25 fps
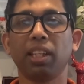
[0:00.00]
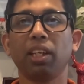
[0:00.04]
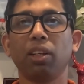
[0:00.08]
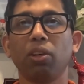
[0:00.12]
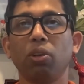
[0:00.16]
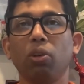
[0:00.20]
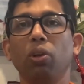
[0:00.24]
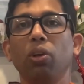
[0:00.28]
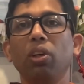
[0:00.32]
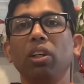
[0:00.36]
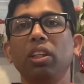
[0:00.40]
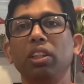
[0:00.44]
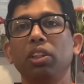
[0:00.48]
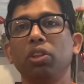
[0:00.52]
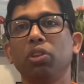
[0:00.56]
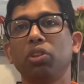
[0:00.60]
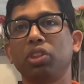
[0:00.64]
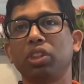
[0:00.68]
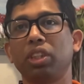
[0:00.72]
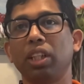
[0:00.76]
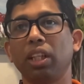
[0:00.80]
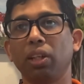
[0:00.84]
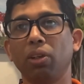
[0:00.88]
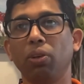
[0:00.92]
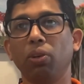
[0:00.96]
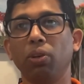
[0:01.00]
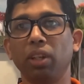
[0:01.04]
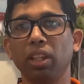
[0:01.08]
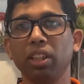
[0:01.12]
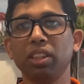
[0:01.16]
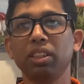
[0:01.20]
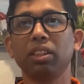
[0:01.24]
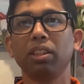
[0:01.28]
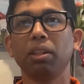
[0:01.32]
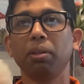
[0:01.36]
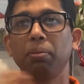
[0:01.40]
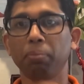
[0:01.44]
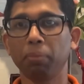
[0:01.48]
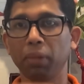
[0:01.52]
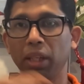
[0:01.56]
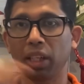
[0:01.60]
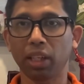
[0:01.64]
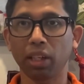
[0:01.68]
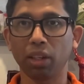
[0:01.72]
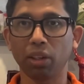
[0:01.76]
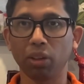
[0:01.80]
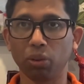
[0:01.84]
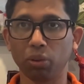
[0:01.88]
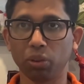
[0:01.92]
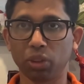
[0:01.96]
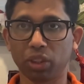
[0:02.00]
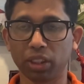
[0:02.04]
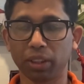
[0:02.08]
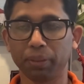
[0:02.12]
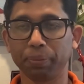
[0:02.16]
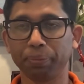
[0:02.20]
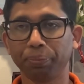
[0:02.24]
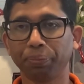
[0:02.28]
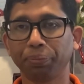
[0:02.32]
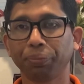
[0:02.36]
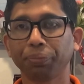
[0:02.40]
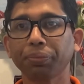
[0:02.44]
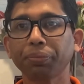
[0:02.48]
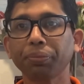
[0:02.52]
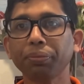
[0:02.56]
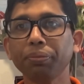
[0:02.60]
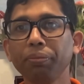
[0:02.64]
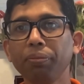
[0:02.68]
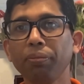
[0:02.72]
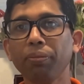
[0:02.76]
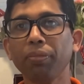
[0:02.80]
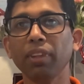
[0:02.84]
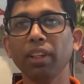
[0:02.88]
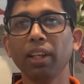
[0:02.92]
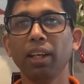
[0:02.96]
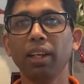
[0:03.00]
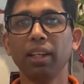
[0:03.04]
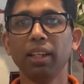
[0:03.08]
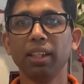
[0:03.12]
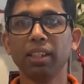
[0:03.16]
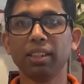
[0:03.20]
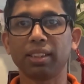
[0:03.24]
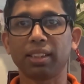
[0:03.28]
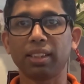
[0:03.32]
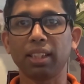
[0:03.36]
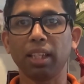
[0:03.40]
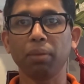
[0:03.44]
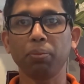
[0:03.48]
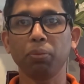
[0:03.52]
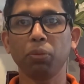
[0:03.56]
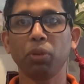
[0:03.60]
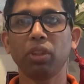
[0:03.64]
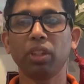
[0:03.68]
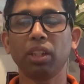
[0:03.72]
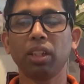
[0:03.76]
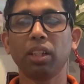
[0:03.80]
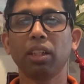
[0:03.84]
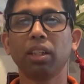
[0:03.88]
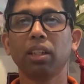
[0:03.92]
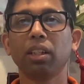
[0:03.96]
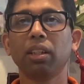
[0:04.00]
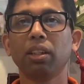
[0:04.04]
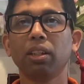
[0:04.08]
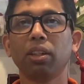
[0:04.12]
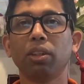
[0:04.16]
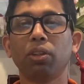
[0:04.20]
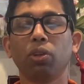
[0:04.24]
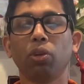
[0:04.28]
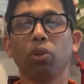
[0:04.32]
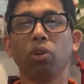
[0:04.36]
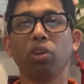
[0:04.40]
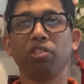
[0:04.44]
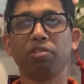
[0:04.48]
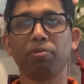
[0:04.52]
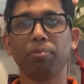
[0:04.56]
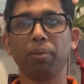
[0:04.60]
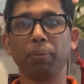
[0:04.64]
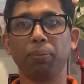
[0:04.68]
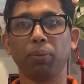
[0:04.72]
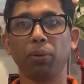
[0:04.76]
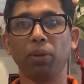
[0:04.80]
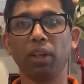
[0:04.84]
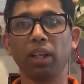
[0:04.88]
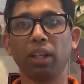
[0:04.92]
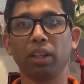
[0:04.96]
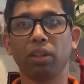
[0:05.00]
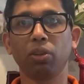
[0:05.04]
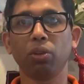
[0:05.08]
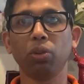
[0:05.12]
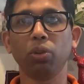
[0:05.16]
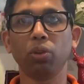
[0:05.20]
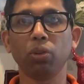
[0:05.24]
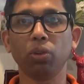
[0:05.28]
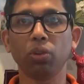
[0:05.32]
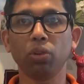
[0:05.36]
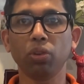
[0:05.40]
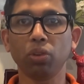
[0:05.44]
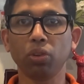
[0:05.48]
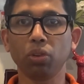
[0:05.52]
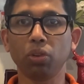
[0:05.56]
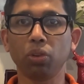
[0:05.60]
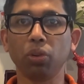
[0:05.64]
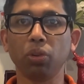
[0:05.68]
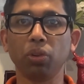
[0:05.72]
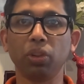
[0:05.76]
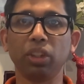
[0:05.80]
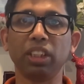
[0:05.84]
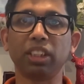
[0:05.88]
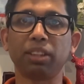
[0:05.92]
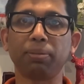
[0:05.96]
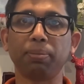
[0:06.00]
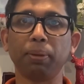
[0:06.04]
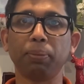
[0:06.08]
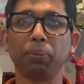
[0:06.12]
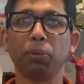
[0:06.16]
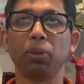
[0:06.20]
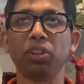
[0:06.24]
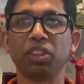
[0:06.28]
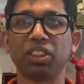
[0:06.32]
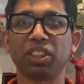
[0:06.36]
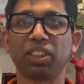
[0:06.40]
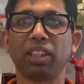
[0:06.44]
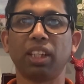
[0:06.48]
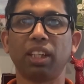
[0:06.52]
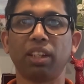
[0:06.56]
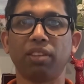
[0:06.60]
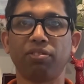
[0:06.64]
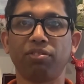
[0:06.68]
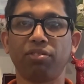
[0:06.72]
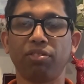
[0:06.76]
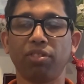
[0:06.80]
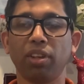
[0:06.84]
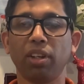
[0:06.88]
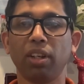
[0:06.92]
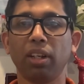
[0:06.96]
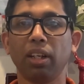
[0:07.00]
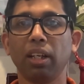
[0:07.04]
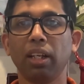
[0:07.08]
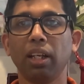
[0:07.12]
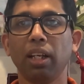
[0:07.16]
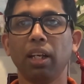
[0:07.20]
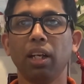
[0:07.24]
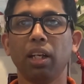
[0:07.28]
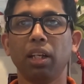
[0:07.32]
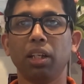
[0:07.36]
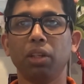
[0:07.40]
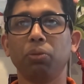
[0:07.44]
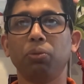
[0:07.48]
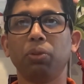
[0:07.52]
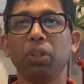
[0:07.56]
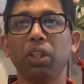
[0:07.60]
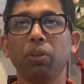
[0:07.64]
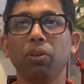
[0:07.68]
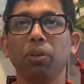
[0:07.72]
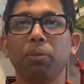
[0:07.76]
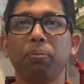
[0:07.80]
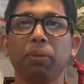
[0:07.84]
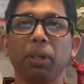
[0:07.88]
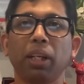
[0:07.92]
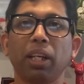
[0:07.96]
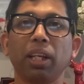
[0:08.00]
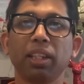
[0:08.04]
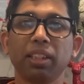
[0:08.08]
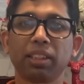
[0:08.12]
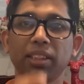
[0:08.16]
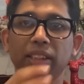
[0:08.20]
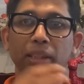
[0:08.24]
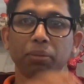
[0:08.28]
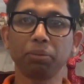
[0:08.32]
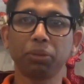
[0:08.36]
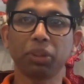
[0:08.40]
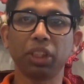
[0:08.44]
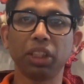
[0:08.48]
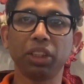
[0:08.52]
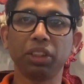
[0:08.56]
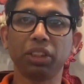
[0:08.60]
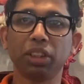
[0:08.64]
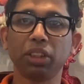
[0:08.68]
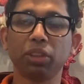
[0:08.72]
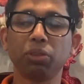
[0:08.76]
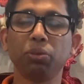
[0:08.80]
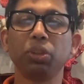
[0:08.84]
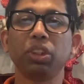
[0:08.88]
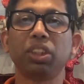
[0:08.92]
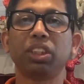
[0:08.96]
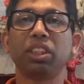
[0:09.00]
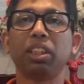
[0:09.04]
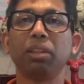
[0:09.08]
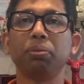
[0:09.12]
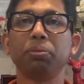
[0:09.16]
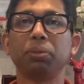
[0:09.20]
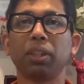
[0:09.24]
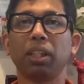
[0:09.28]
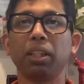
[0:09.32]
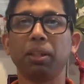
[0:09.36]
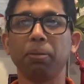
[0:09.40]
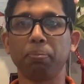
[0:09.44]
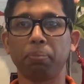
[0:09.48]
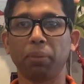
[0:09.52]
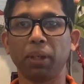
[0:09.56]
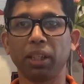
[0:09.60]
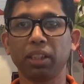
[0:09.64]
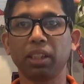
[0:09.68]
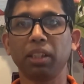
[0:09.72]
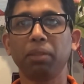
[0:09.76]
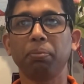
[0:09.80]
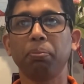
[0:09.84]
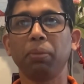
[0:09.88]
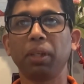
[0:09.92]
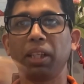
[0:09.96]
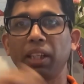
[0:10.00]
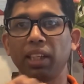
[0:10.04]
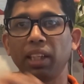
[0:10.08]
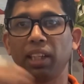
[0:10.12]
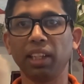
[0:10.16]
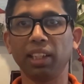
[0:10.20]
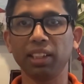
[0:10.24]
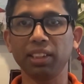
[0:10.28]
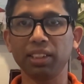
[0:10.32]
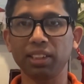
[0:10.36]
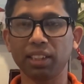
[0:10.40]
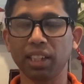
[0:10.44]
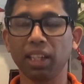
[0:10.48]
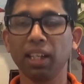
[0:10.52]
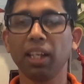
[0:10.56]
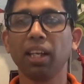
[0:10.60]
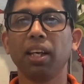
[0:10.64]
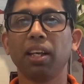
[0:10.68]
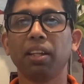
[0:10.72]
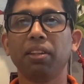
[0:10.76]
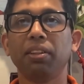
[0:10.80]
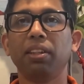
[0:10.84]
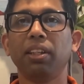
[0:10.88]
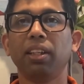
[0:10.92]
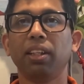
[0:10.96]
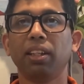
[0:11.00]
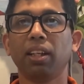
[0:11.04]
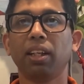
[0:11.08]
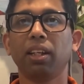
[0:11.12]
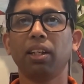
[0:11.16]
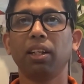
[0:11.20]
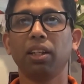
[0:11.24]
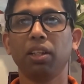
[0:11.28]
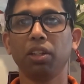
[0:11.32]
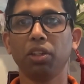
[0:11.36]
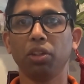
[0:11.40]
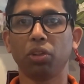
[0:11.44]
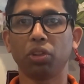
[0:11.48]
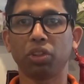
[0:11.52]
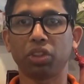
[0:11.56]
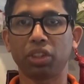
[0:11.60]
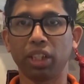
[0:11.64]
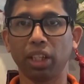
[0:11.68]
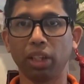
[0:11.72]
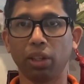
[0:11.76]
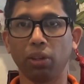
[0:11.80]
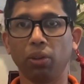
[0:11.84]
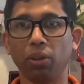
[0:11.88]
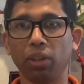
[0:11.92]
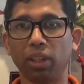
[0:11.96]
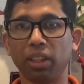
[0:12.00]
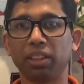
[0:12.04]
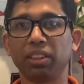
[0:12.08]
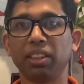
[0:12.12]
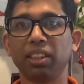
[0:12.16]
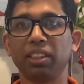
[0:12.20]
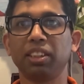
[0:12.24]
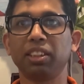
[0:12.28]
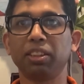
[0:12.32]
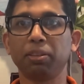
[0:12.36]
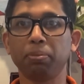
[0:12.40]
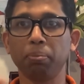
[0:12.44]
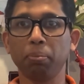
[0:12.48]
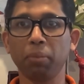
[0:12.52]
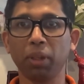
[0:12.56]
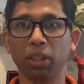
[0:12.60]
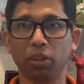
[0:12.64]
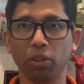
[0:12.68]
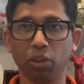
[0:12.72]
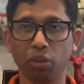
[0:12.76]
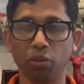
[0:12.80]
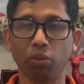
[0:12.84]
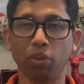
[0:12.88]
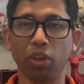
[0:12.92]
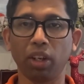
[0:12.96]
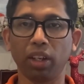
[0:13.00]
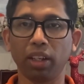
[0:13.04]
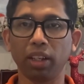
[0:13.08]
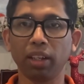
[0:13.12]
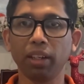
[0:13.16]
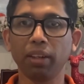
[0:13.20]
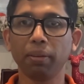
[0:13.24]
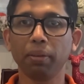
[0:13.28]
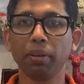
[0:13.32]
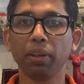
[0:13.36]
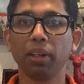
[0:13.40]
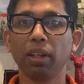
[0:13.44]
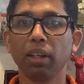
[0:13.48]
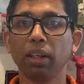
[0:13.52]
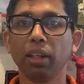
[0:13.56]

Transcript: They are all your stakeholders. Make a note. Same with the role of people, like who do these people serve? When you are bringing some changes, which teams are impacted? Make a list. They are your stakeholders. This is method one.